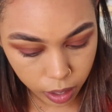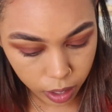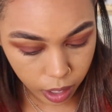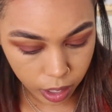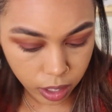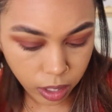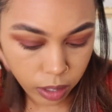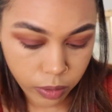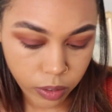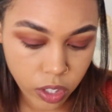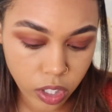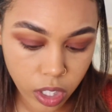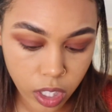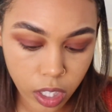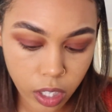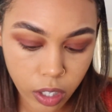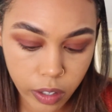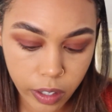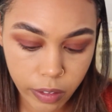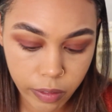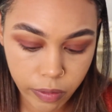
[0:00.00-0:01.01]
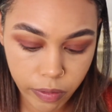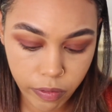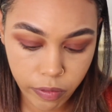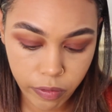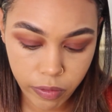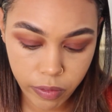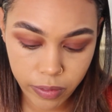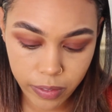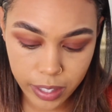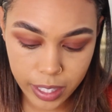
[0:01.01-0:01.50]
Okay, so we're just going to go ahead and
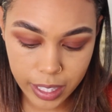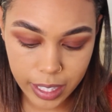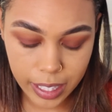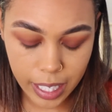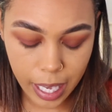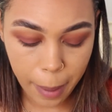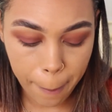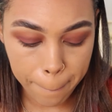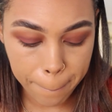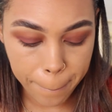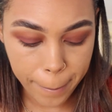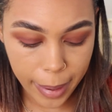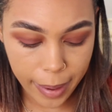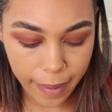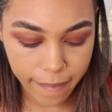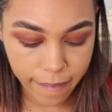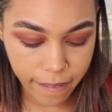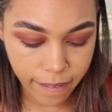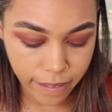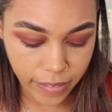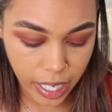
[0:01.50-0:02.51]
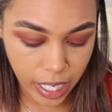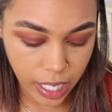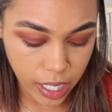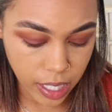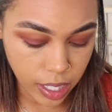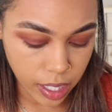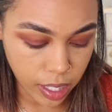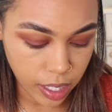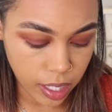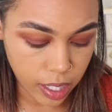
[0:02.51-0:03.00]
set my
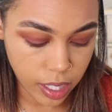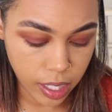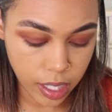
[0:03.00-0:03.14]
face.